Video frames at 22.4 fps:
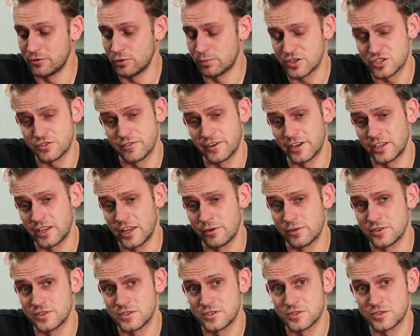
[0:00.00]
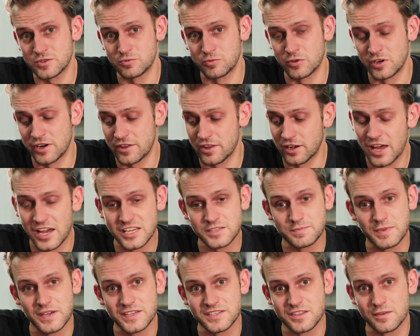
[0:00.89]
fuel pressure regulator is really the
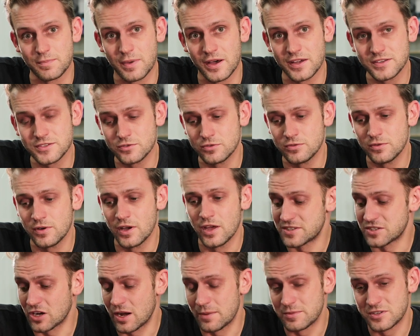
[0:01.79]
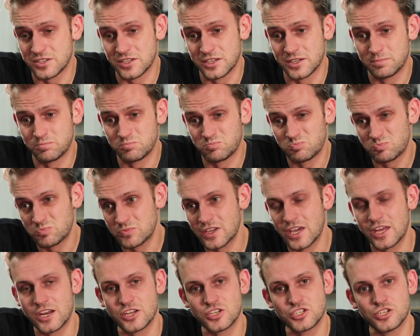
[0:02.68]
last piece of the puzzle. It's time to
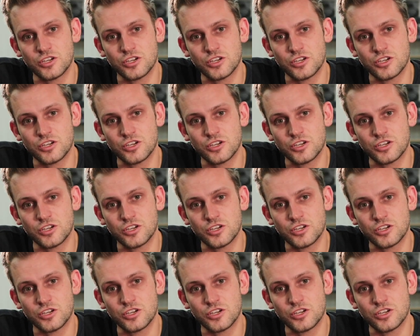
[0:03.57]
get it